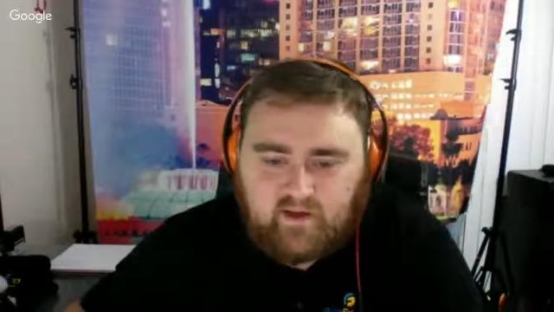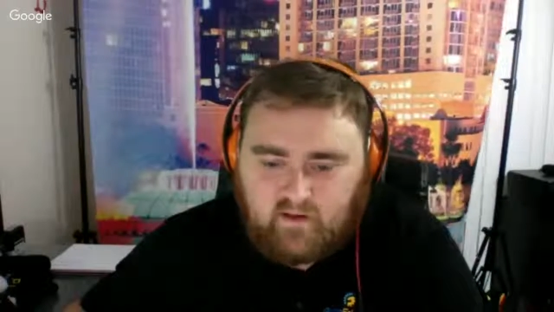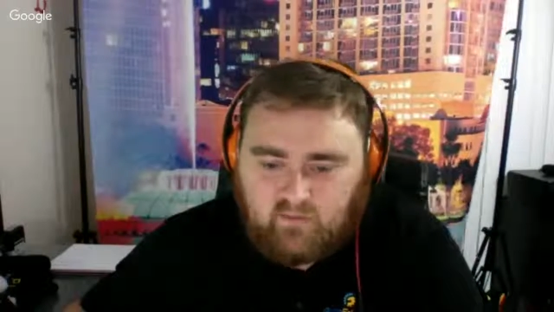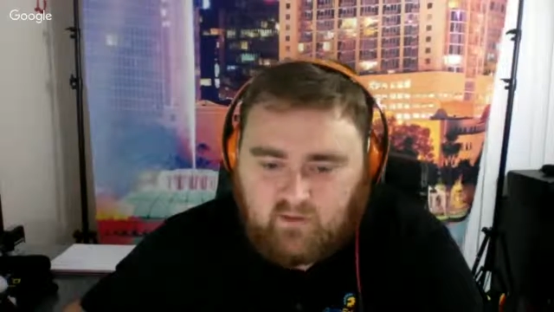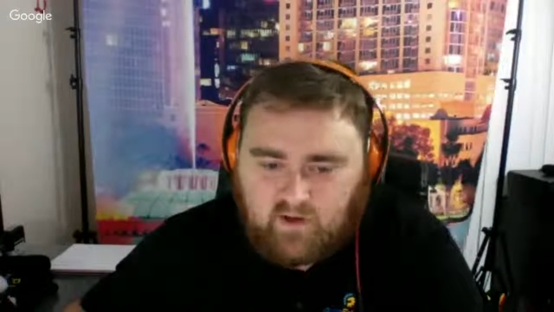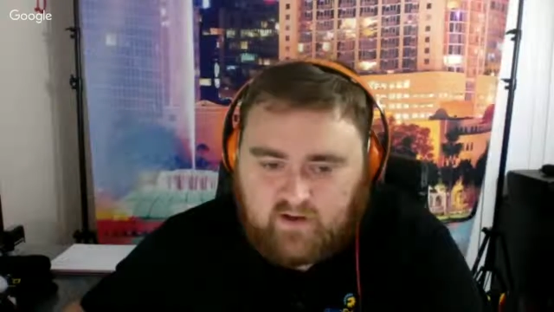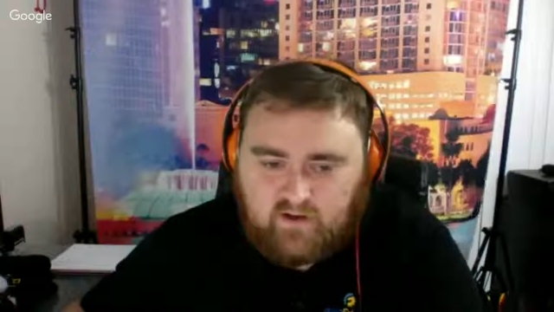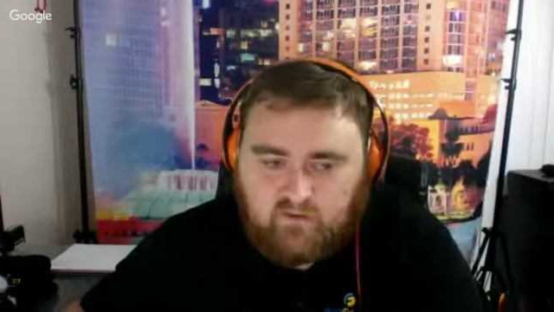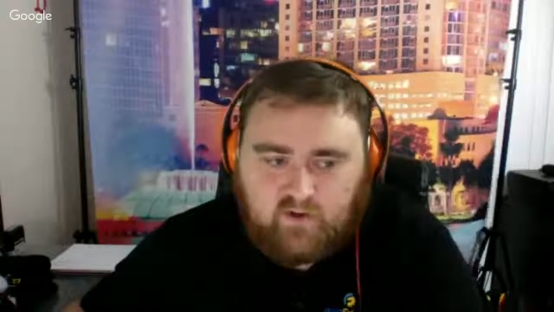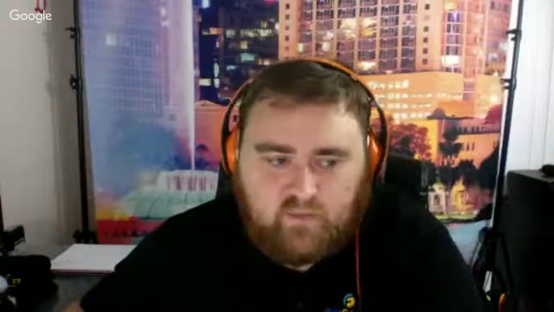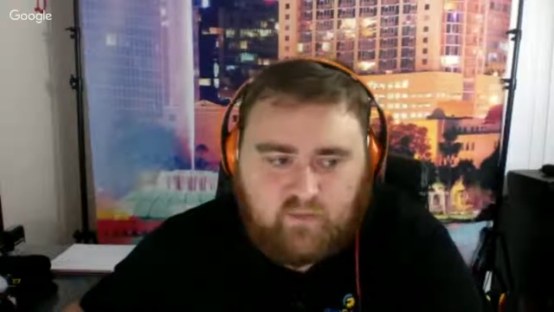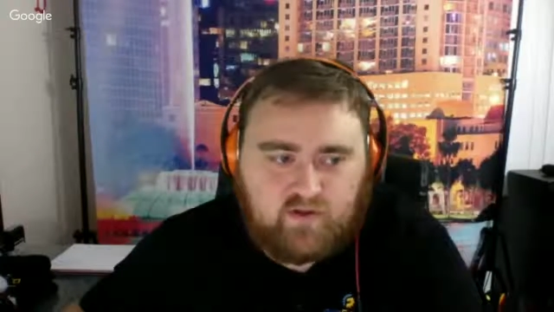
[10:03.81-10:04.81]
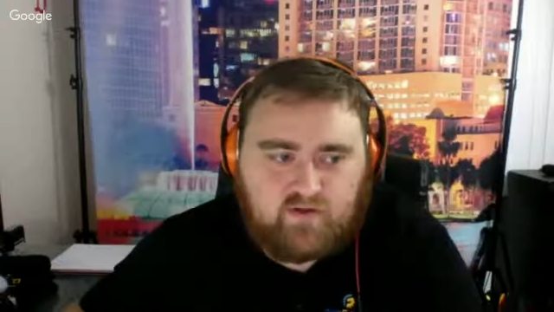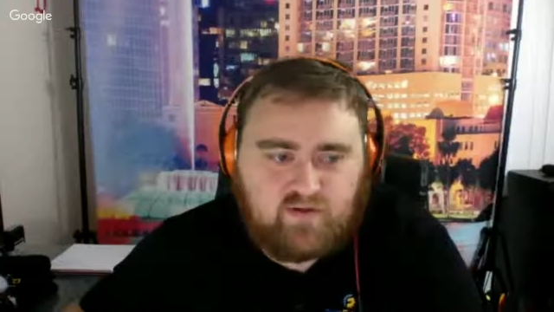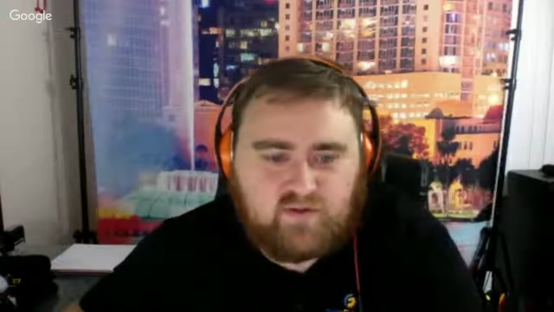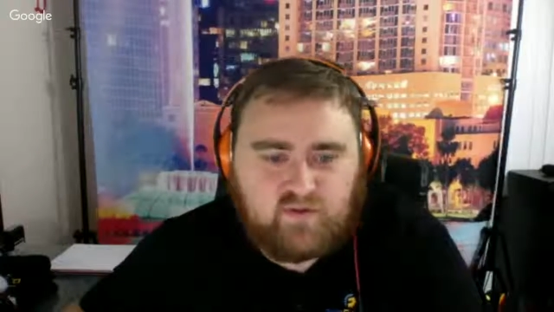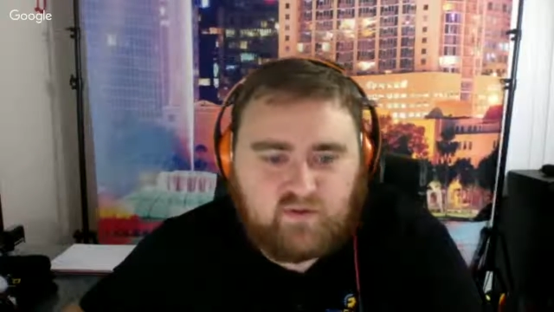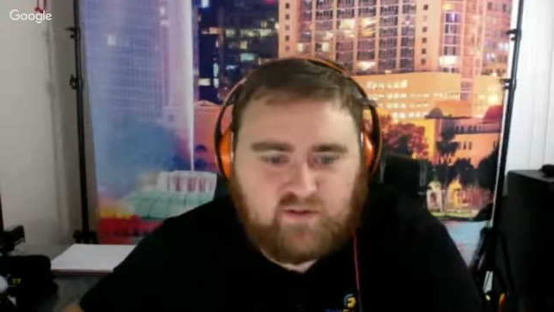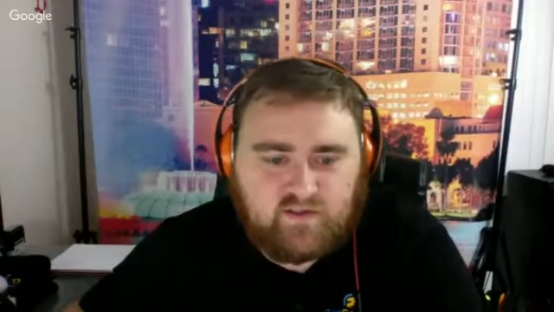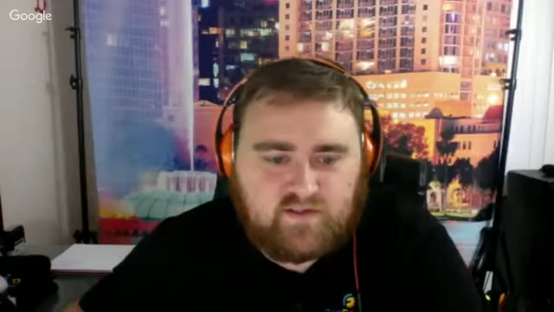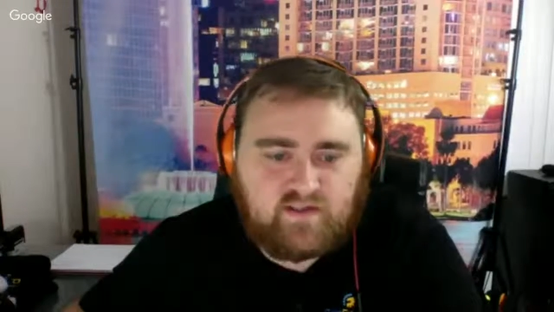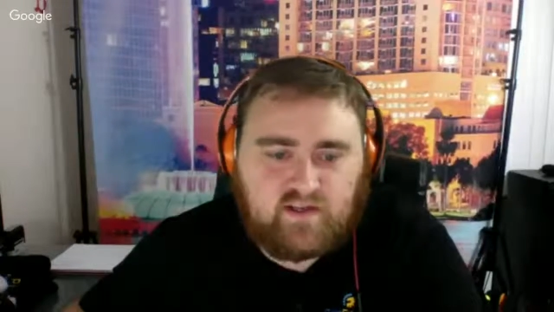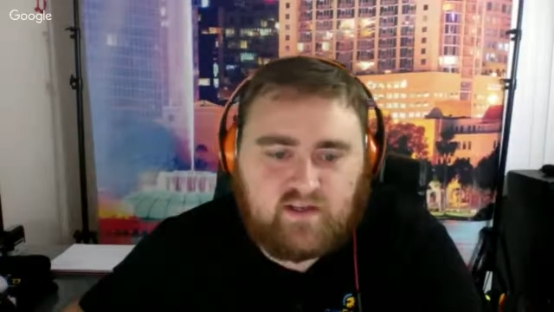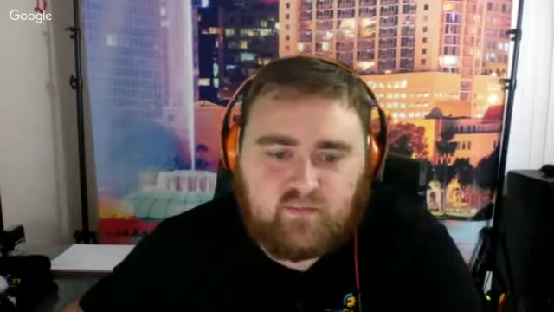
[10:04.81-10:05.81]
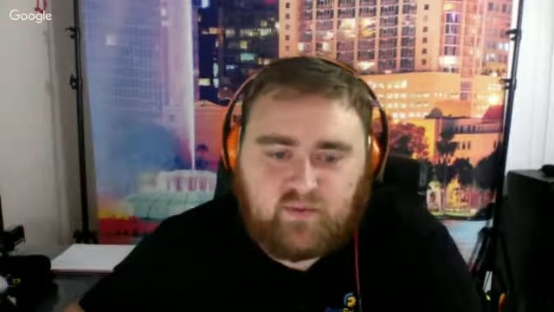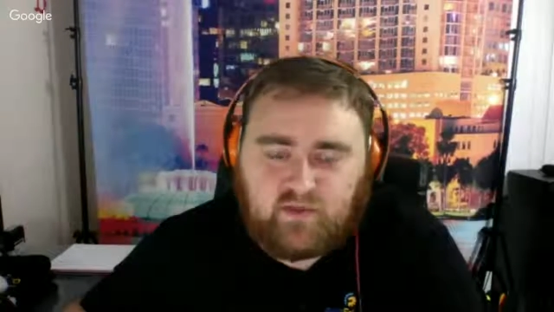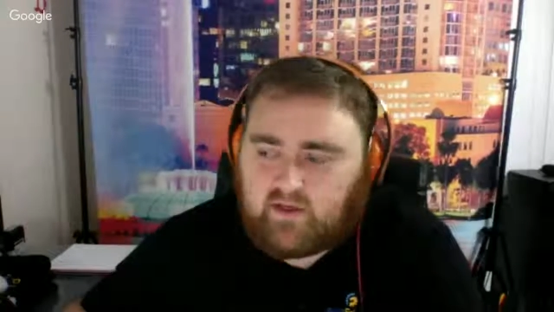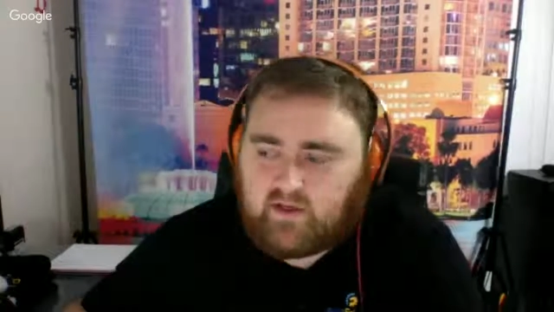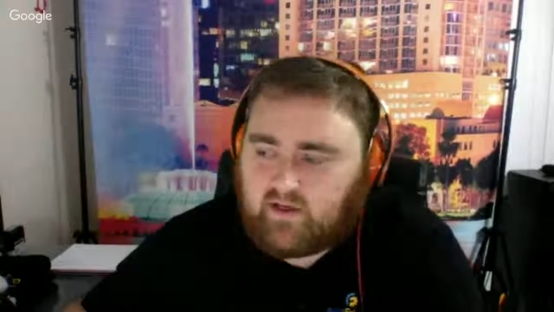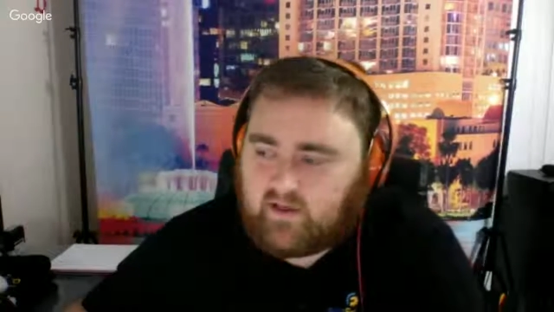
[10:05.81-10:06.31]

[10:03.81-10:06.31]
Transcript: What a pitcher's duel this is going to be.